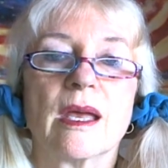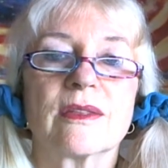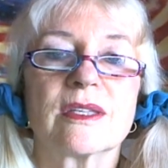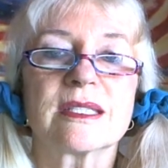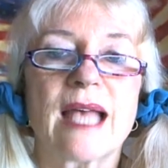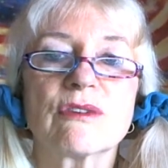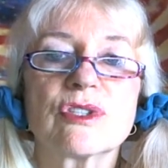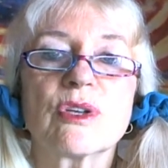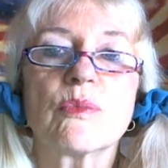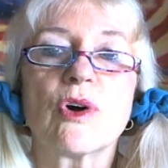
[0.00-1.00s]
The
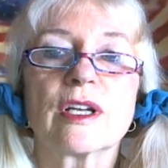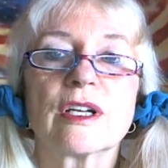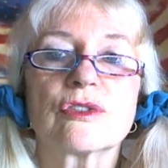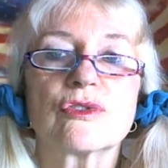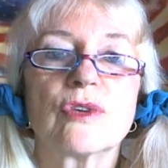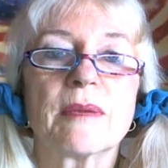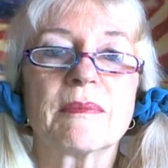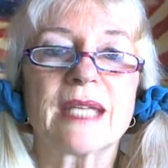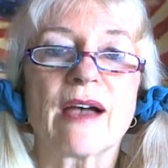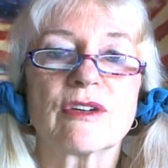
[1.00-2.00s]
sounds of water drew
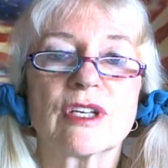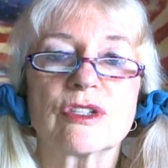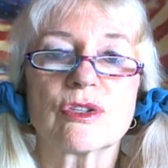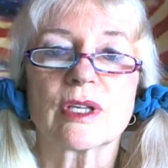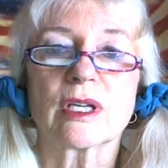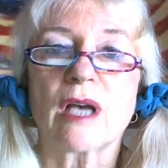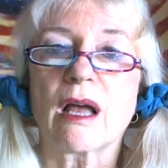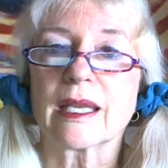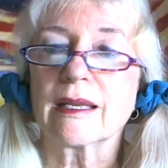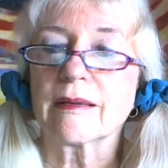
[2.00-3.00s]
him down into the
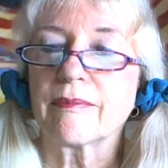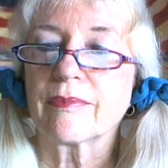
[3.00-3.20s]
gully.